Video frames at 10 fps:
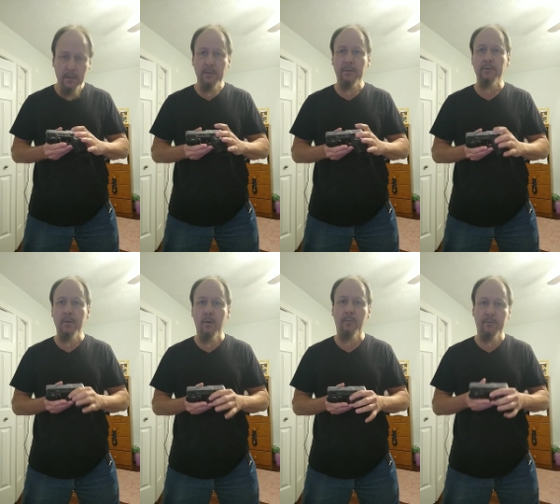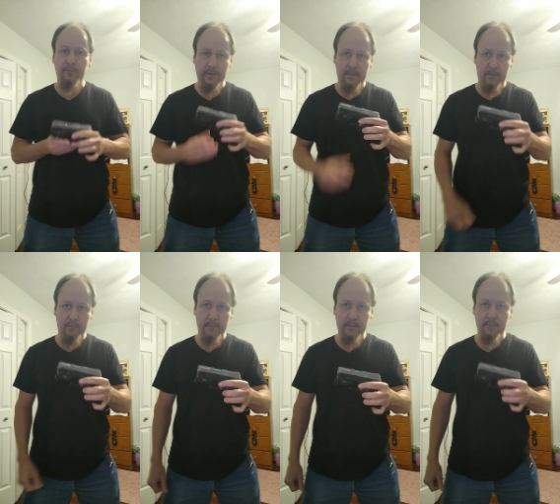you know, the
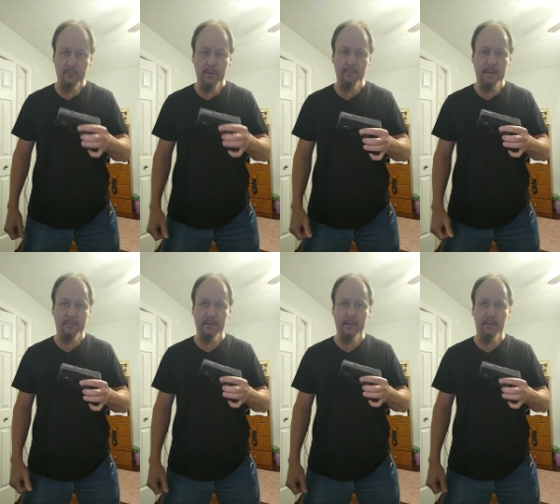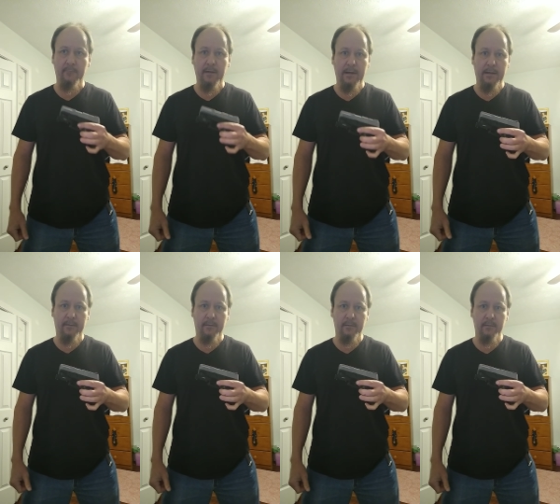trigger is what makes the gun
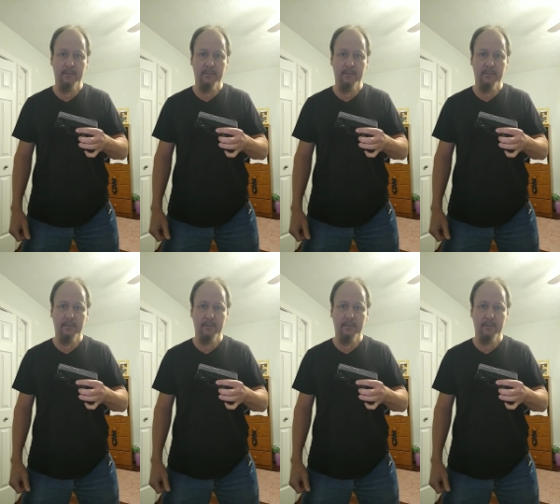fire.